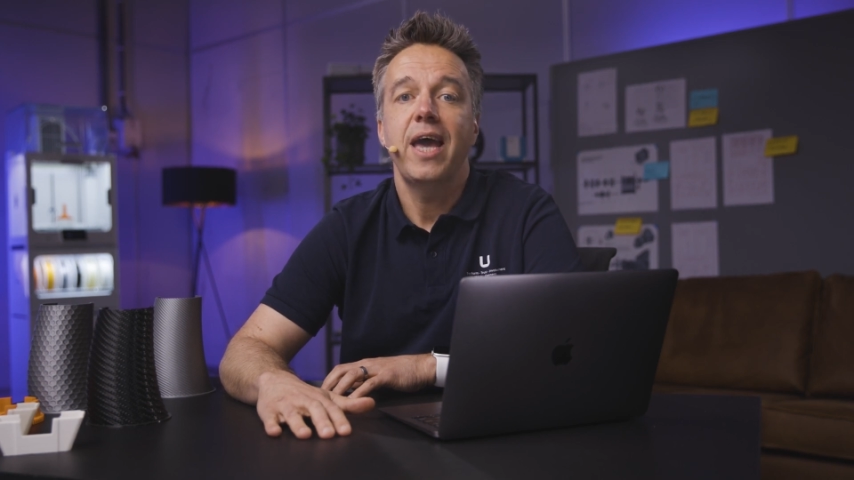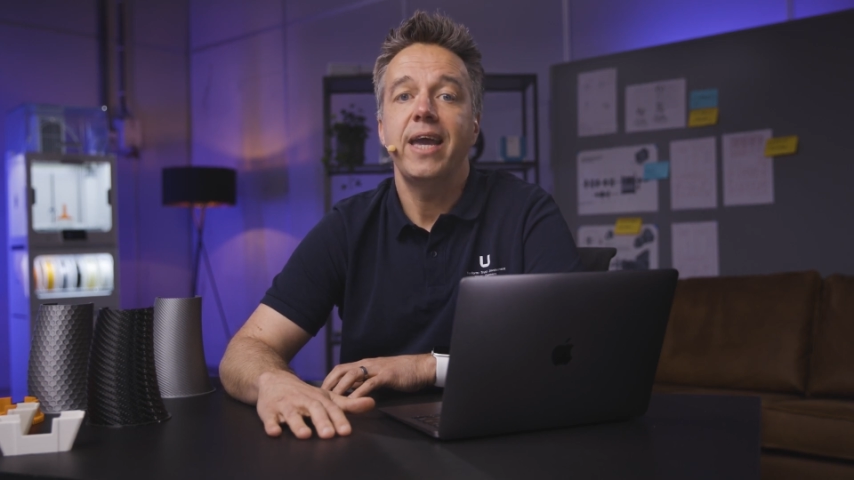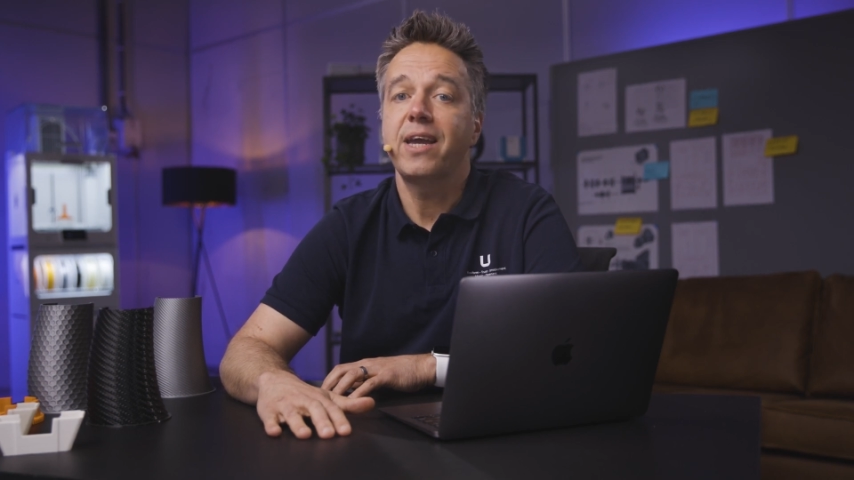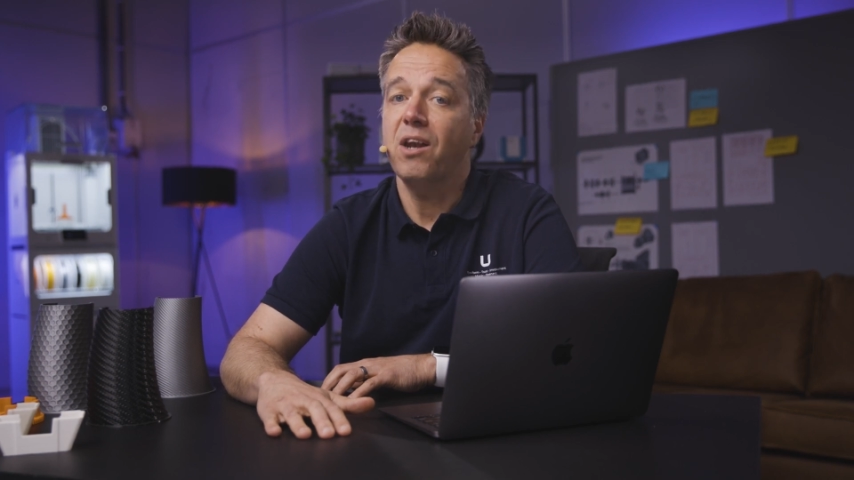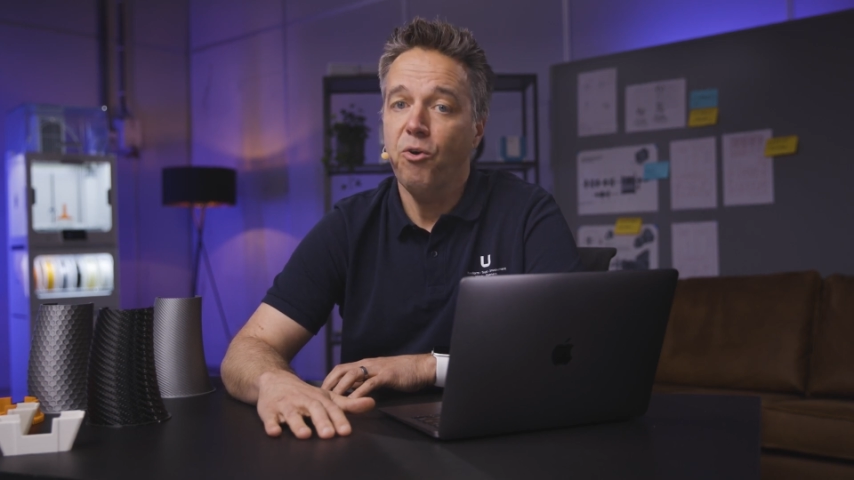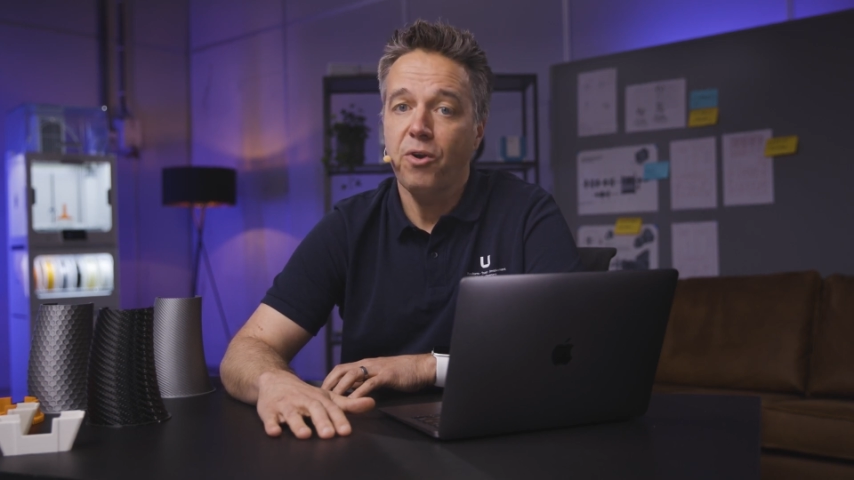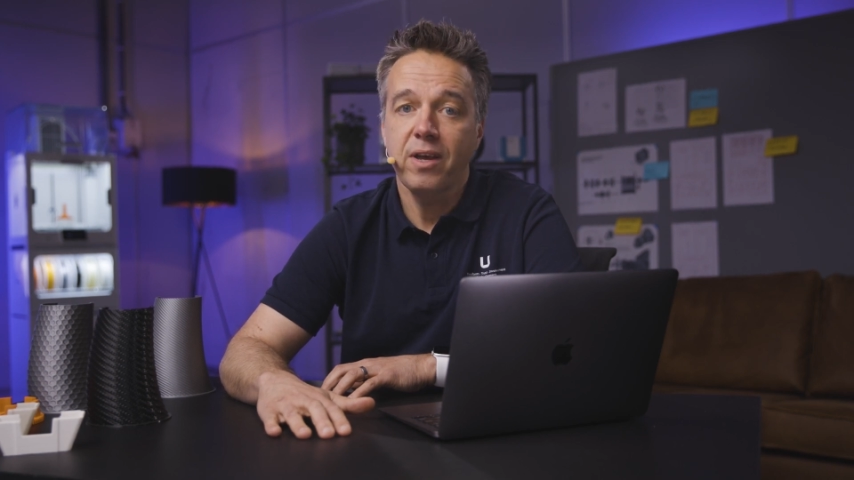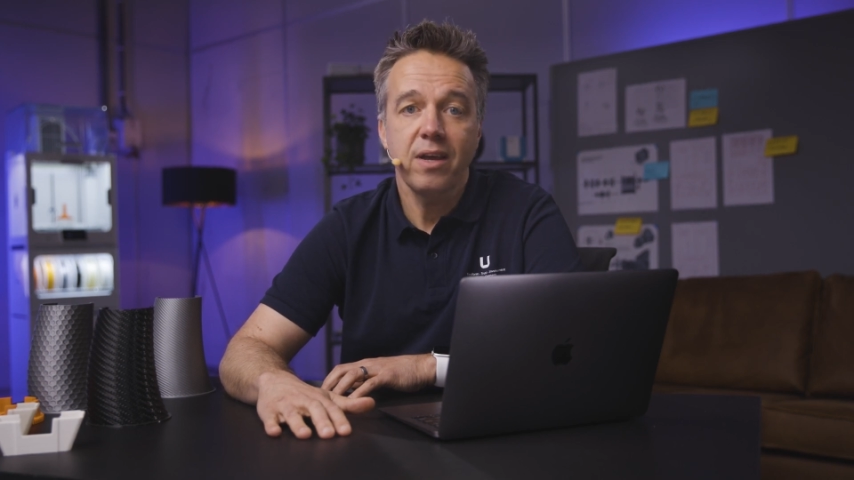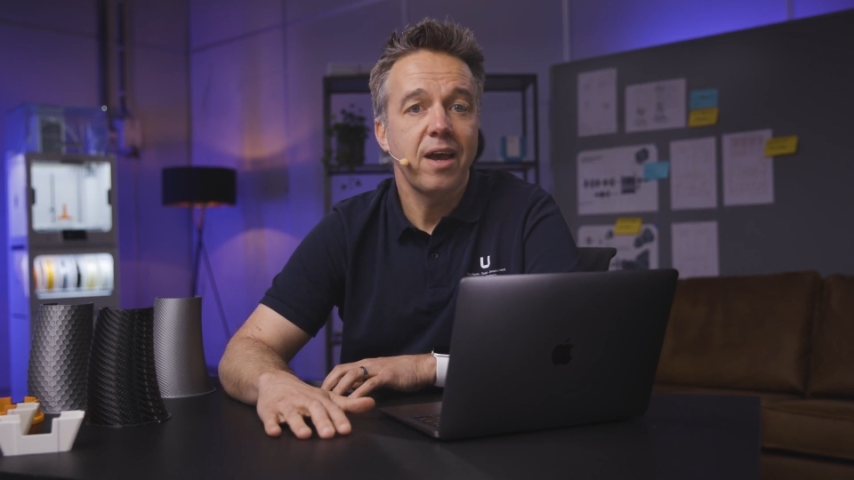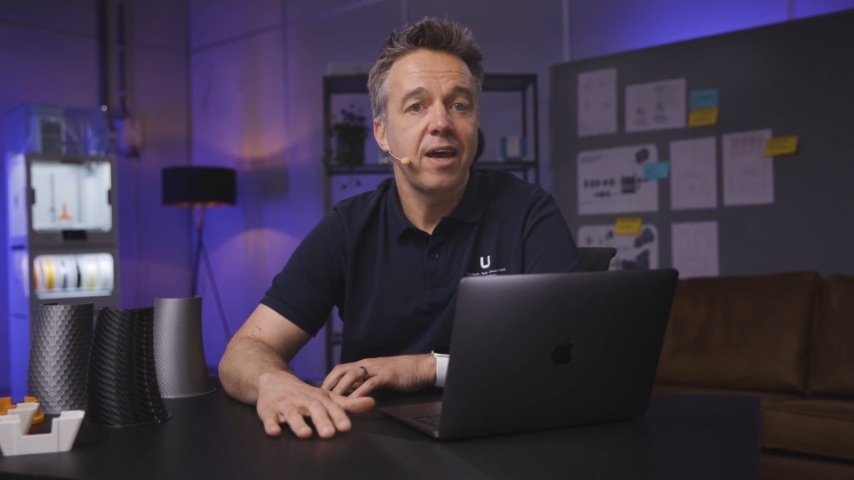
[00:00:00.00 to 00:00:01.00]

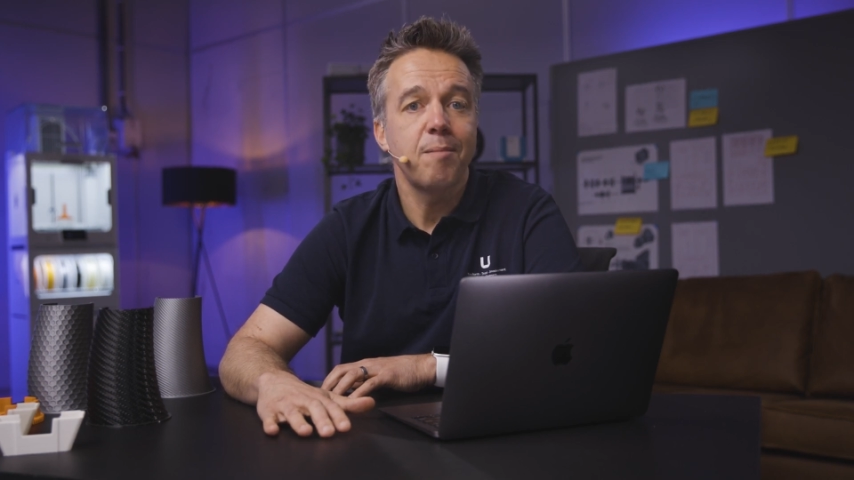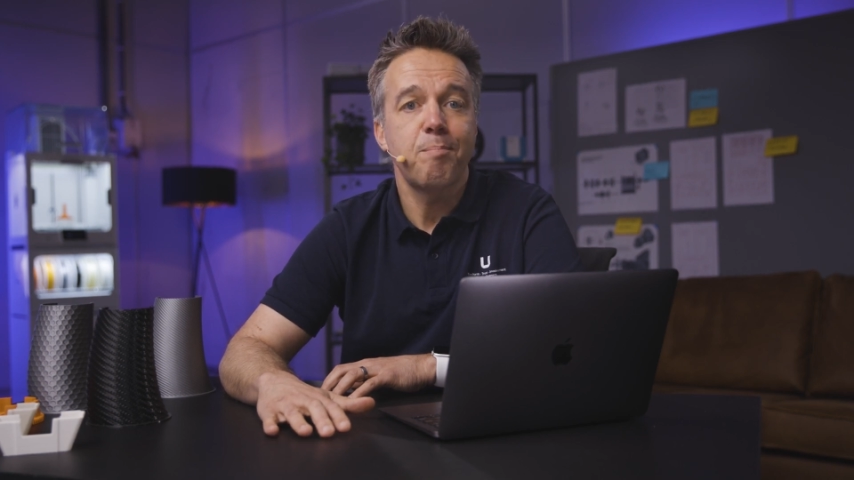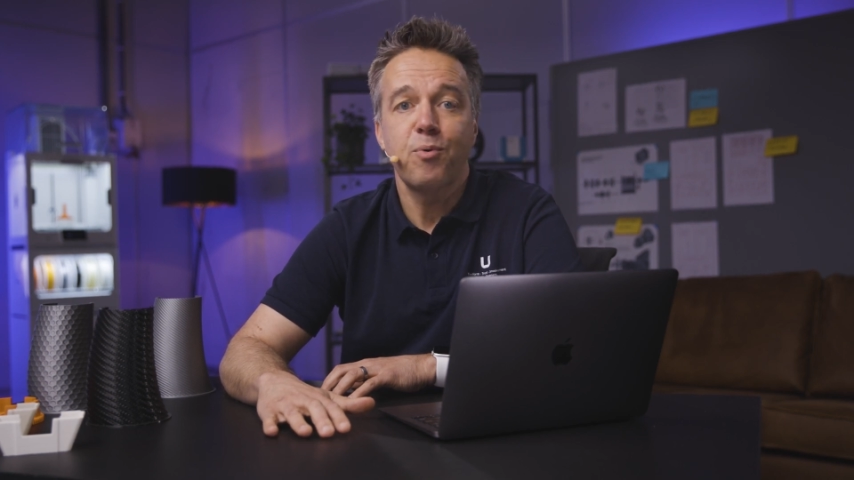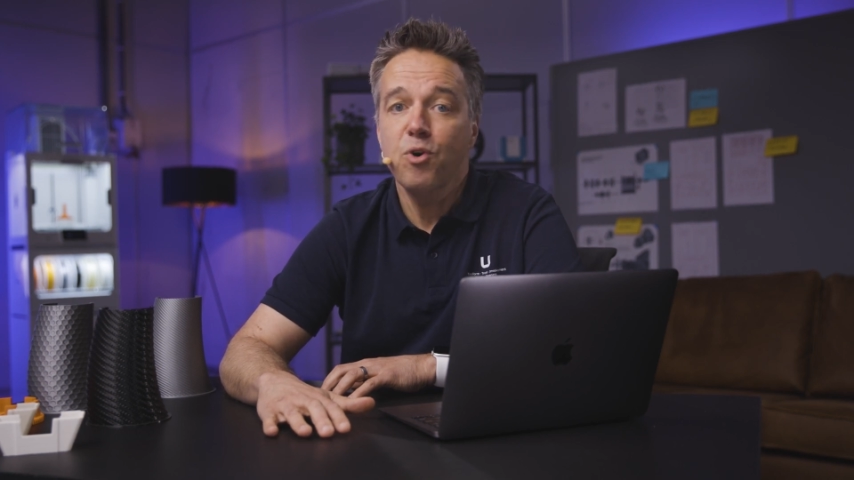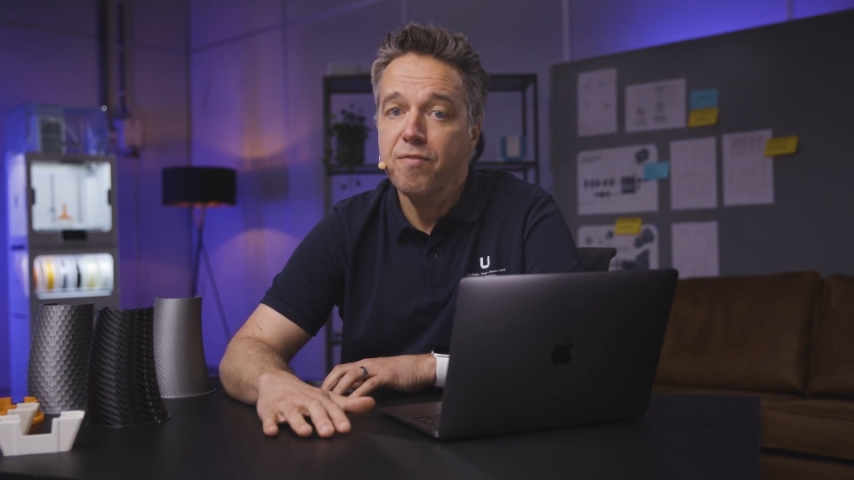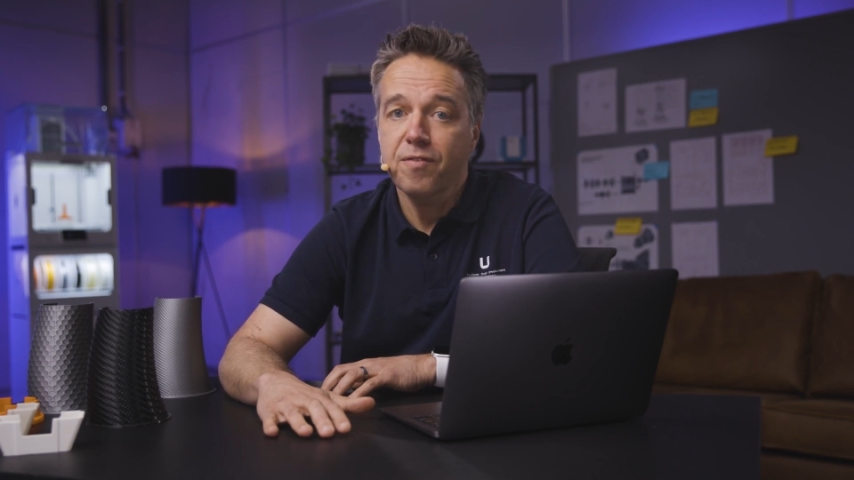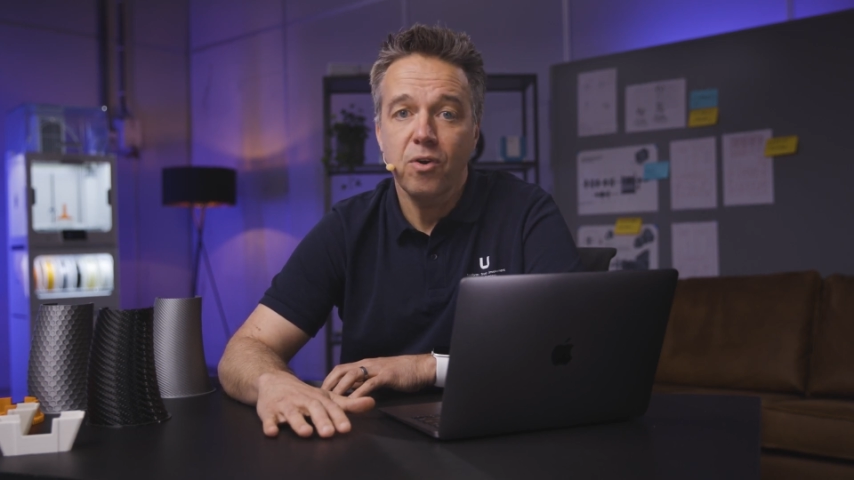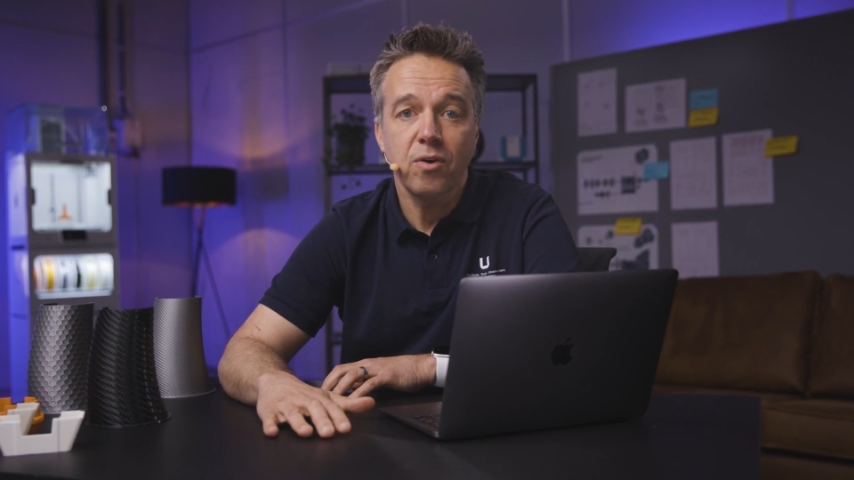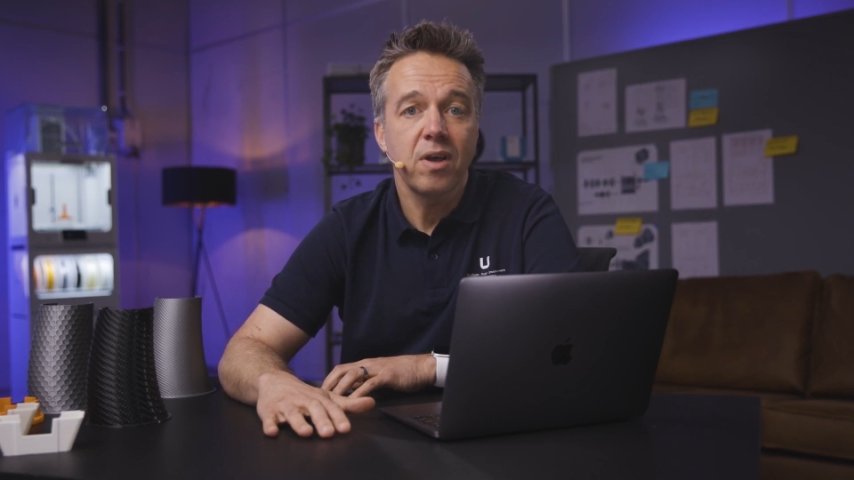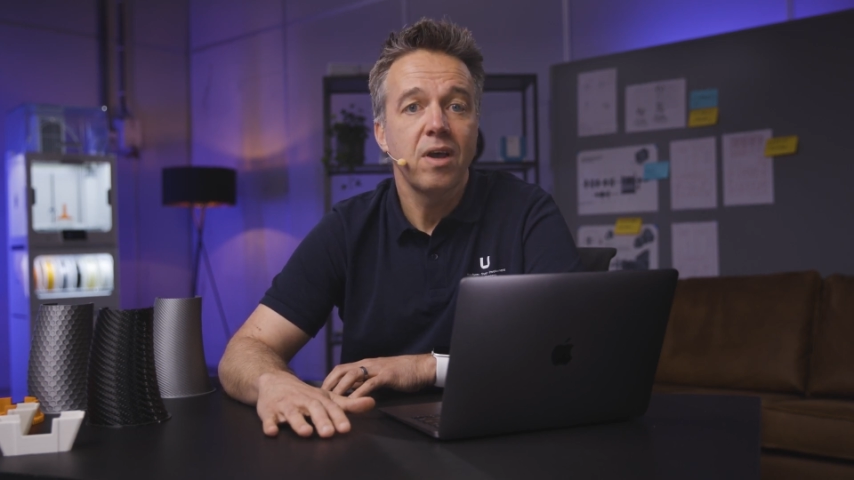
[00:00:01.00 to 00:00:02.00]
including an improved
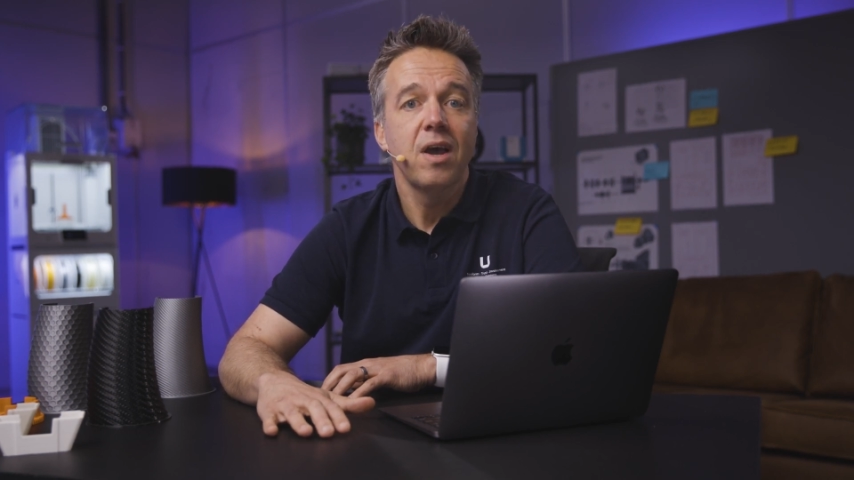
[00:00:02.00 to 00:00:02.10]
look